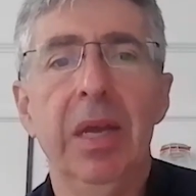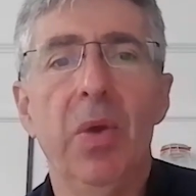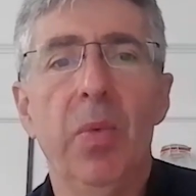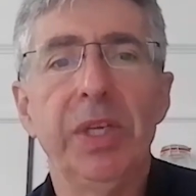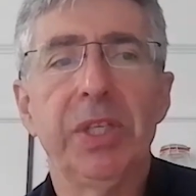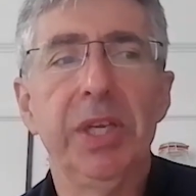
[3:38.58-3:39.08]

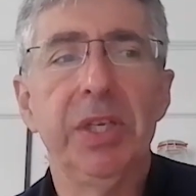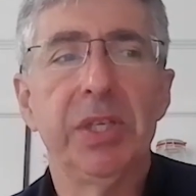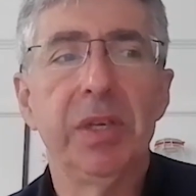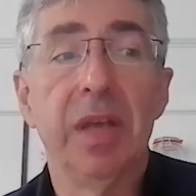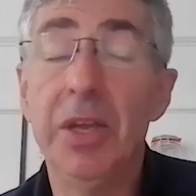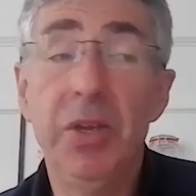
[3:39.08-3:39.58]
which
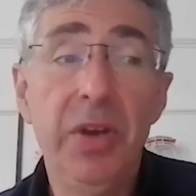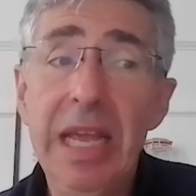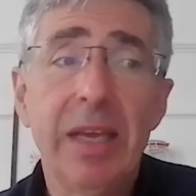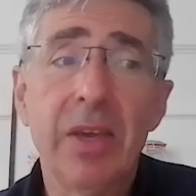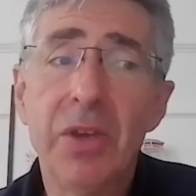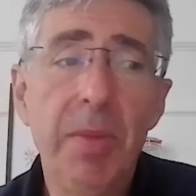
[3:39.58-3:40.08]
is a
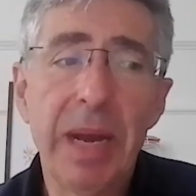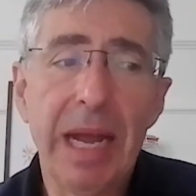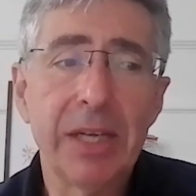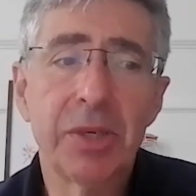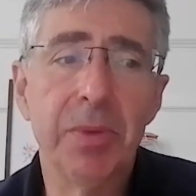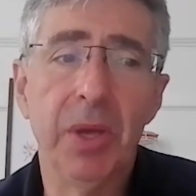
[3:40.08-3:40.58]
unique human
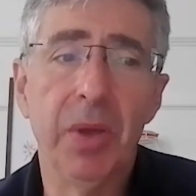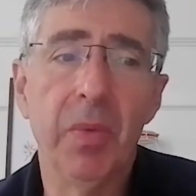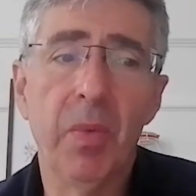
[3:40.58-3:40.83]
attribute